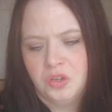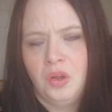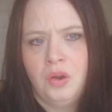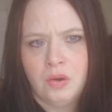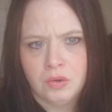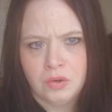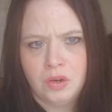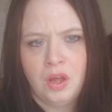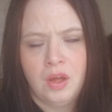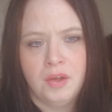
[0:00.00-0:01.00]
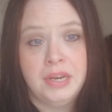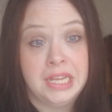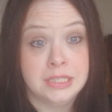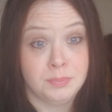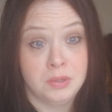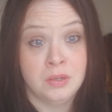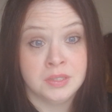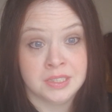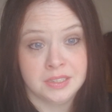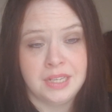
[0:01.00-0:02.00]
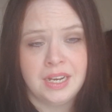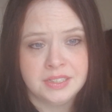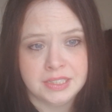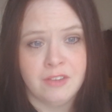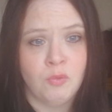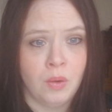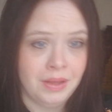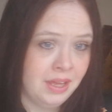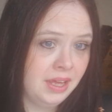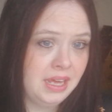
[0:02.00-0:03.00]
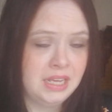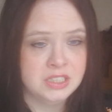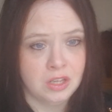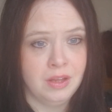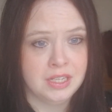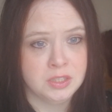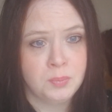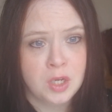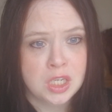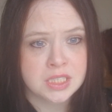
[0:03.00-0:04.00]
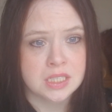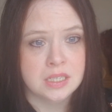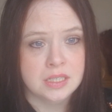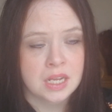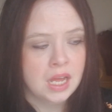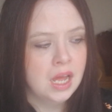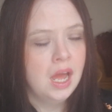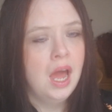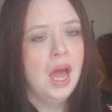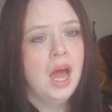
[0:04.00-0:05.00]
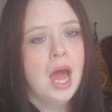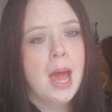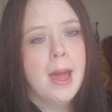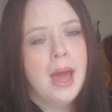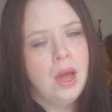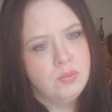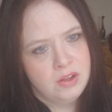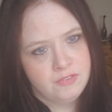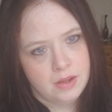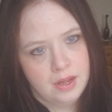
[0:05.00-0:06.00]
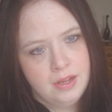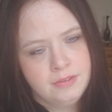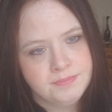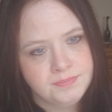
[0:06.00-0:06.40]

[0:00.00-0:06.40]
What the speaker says: to learn his personality of what he is like as a person. However,